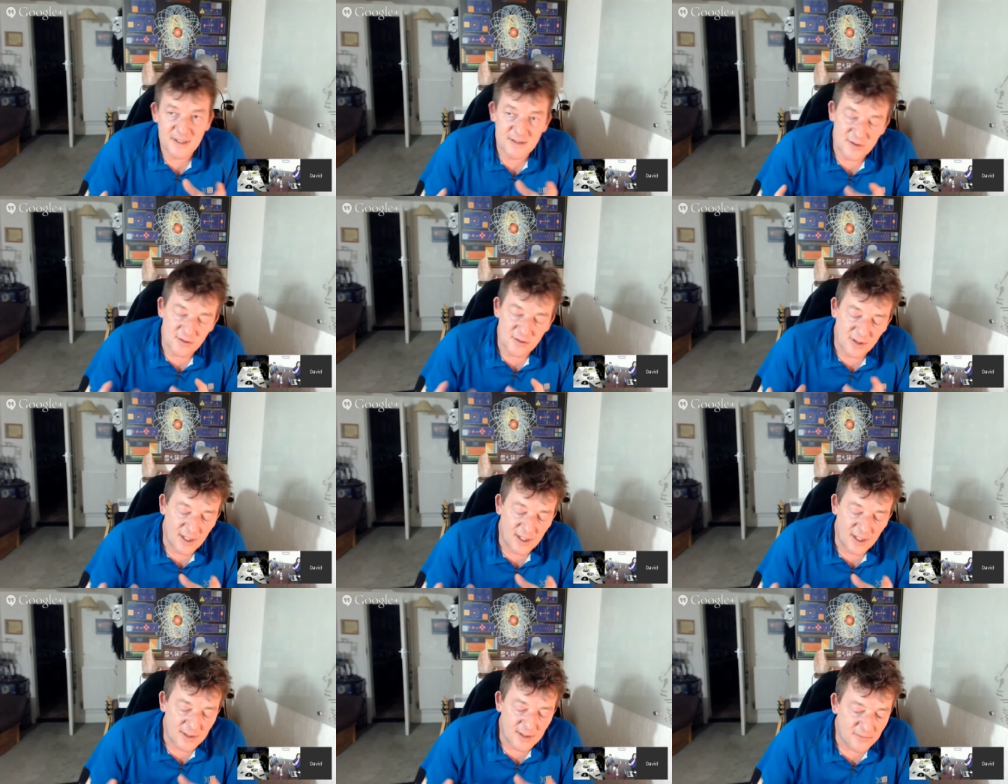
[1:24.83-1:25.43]
It's
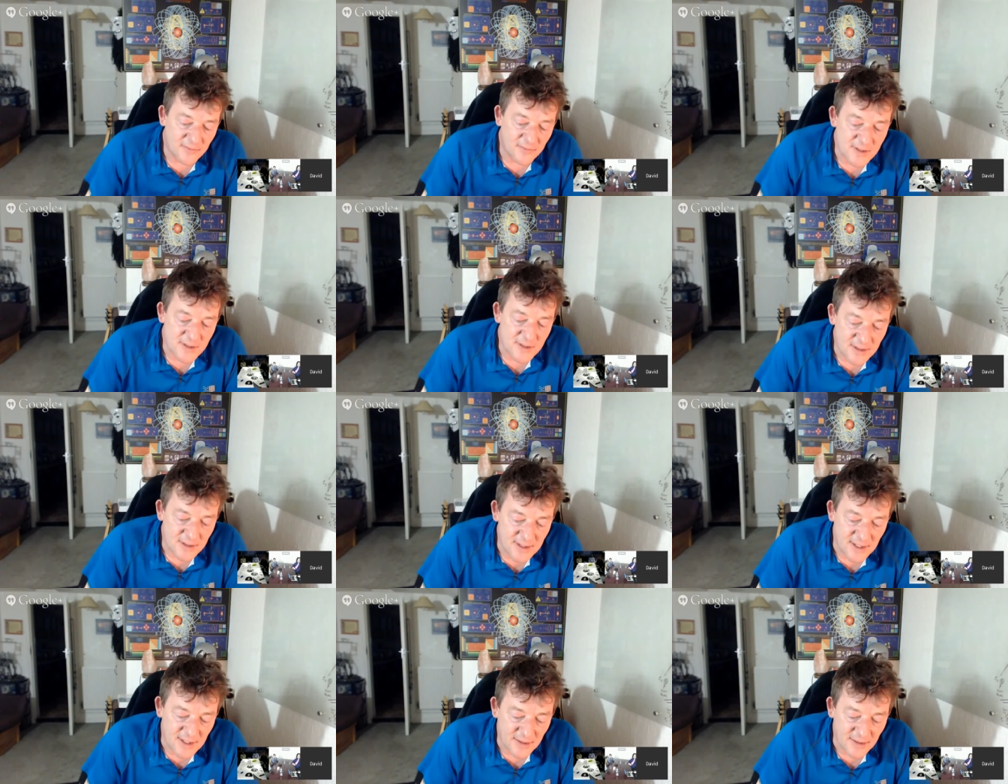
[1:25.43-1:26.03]
not artificial
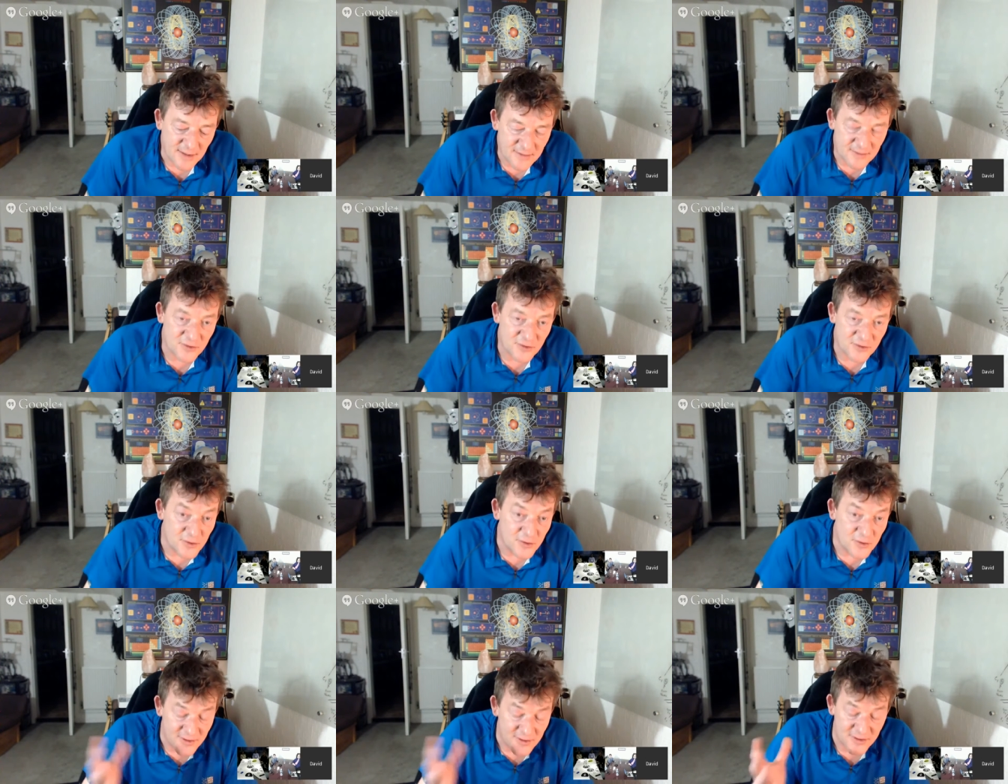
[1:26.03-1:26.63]
intelligence. There's
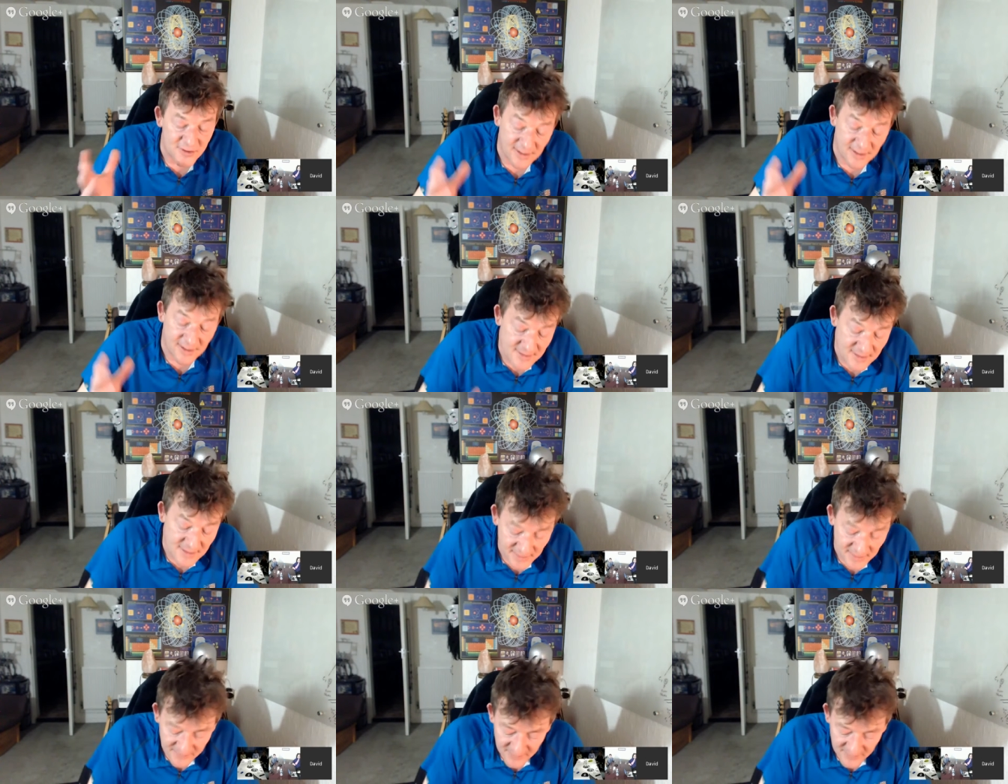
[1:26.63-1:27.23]
no such thing
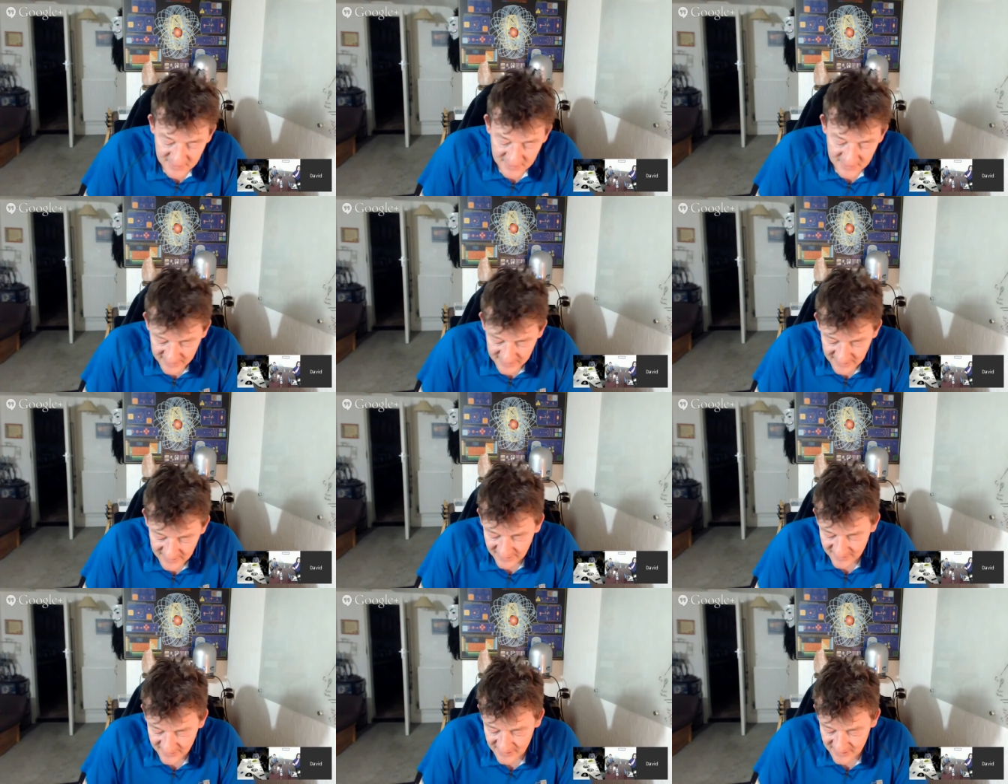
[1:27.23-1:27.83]
as artificial
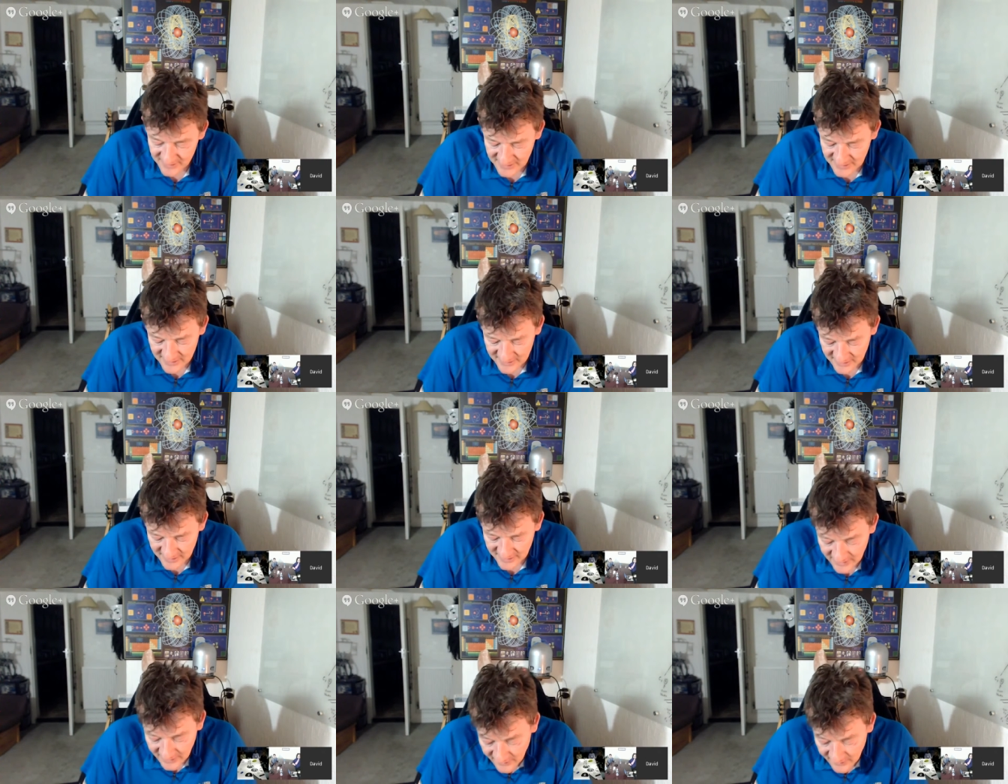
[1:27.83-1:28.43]
intelligence,
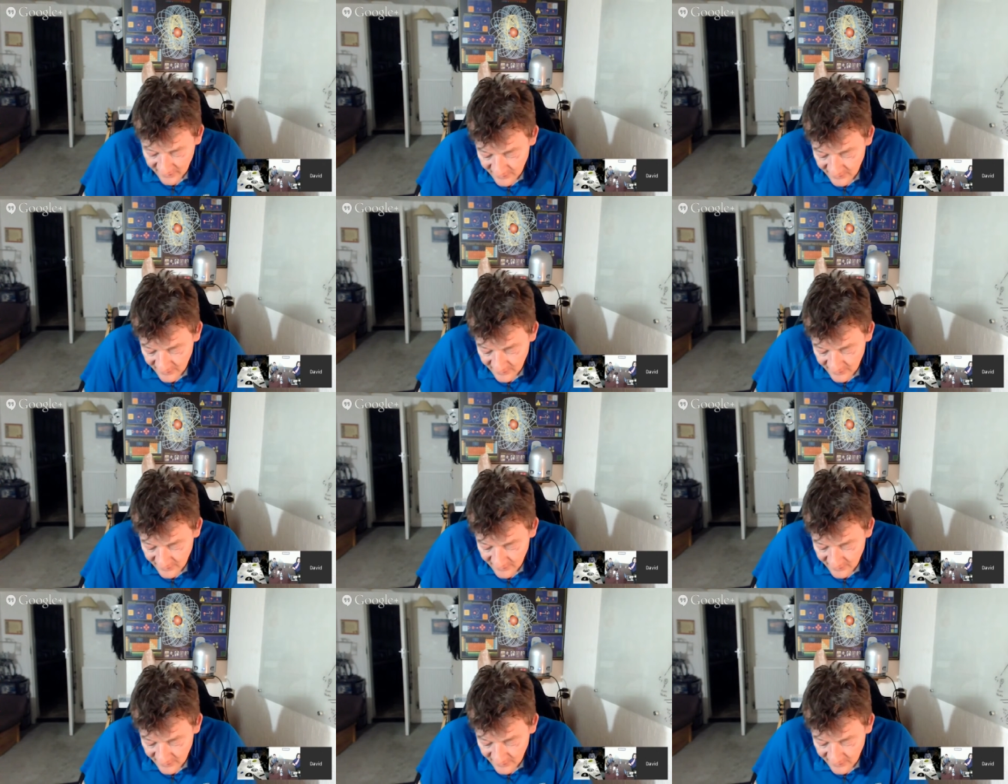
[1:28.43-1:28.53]
actually.